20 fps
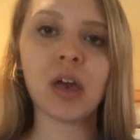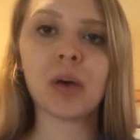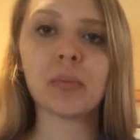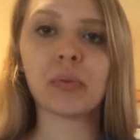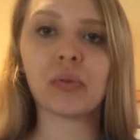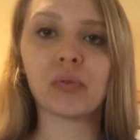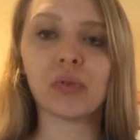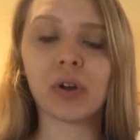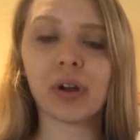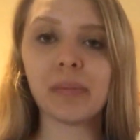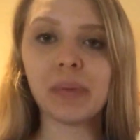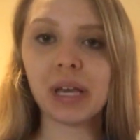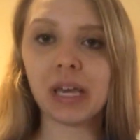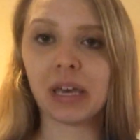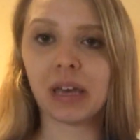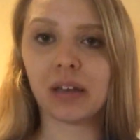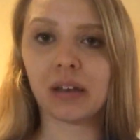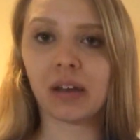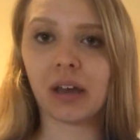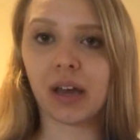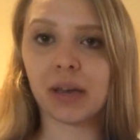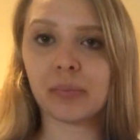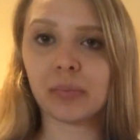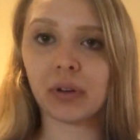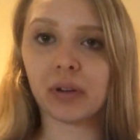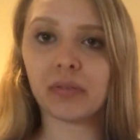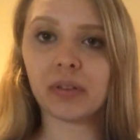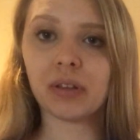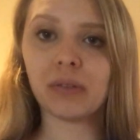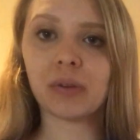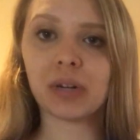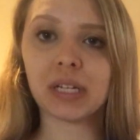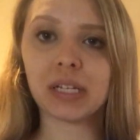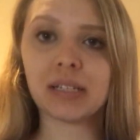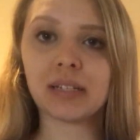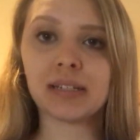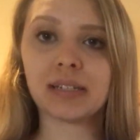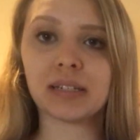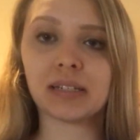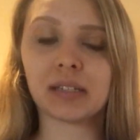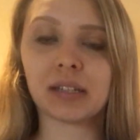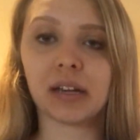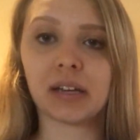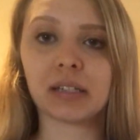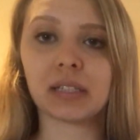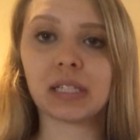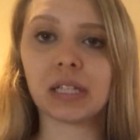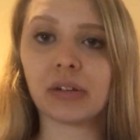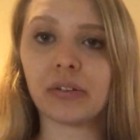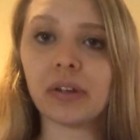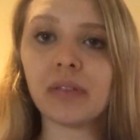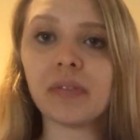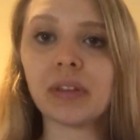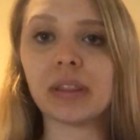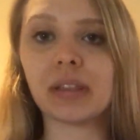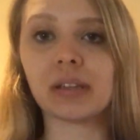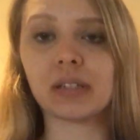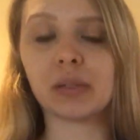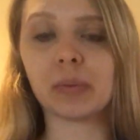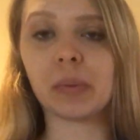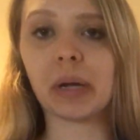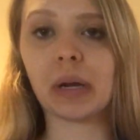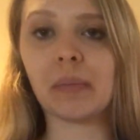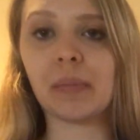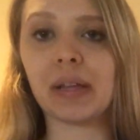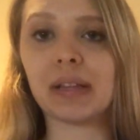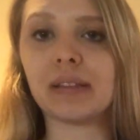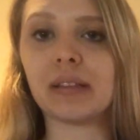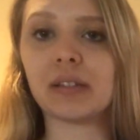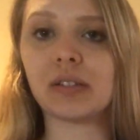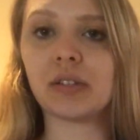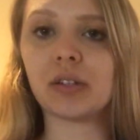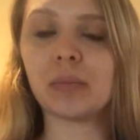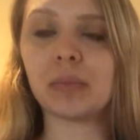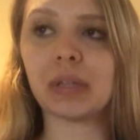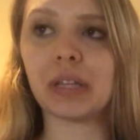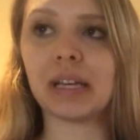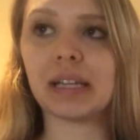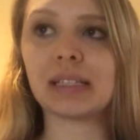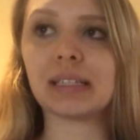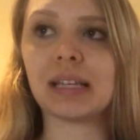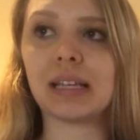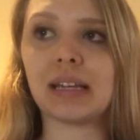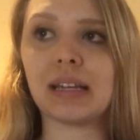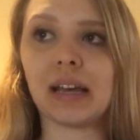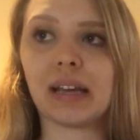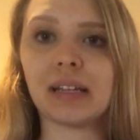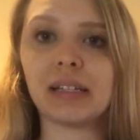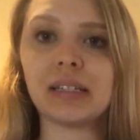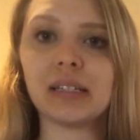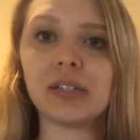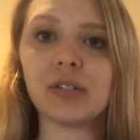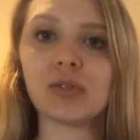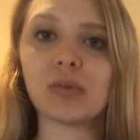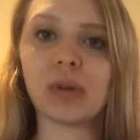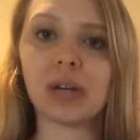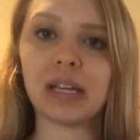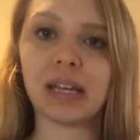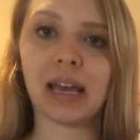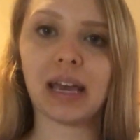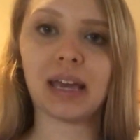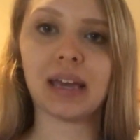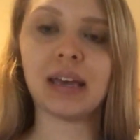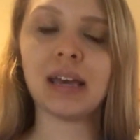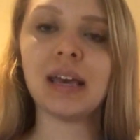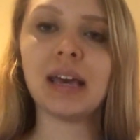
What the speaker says: Before I begin, I briefly wanted to discuss the Griffith experiment that took place in 1928